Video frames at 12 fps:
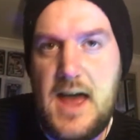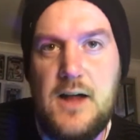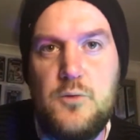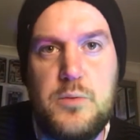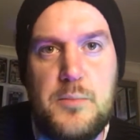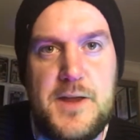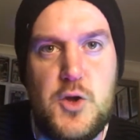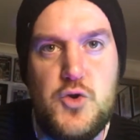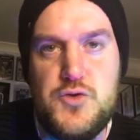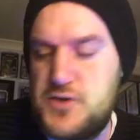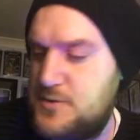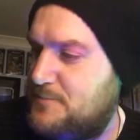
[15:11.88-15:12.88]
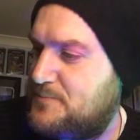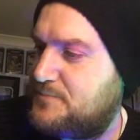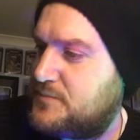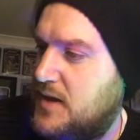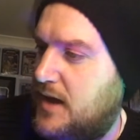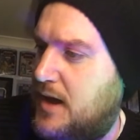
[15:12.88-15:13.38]
help me
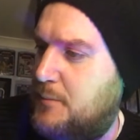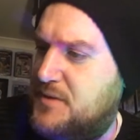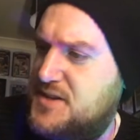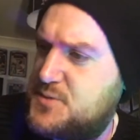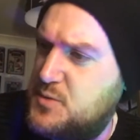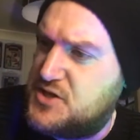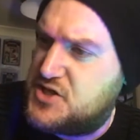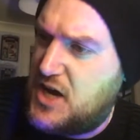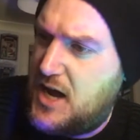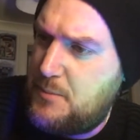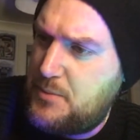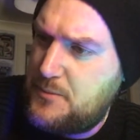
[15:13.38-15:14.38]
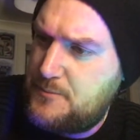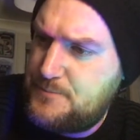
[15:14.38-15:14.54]
out. This wee chap.